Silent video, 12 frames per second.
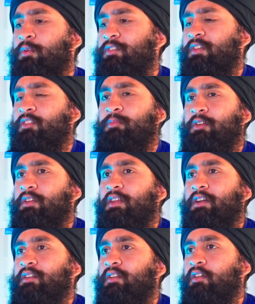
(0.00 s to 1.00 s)
way $6 million.
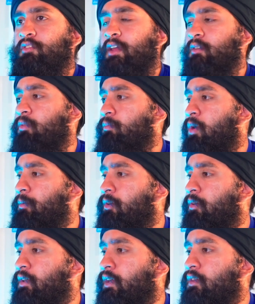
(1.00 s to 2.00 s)
Yeah, it's like probably
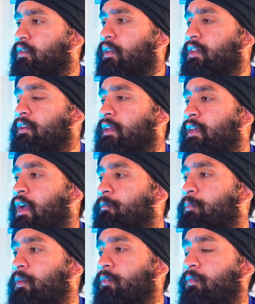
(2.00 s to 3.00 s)
around like at the end of the day, you have
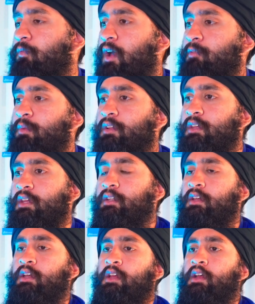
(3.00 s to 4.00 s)
him there for $5 million
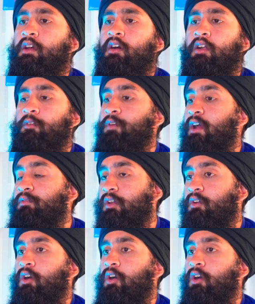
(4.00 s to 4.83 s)
or 5-year